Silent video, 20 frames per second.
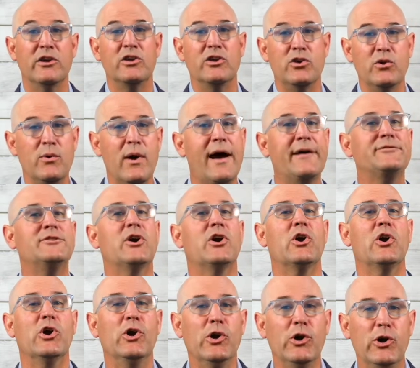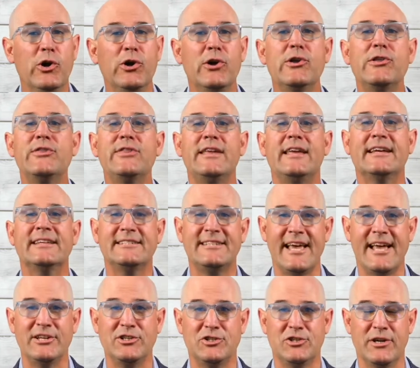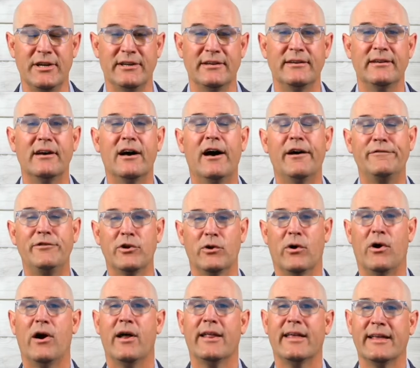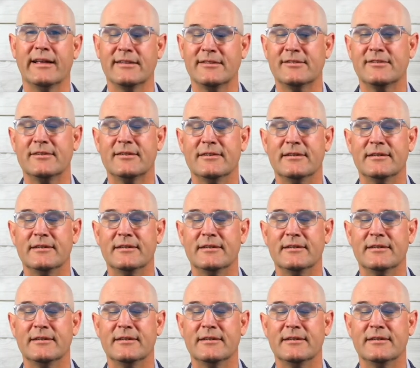You have to earn the attention of your audience.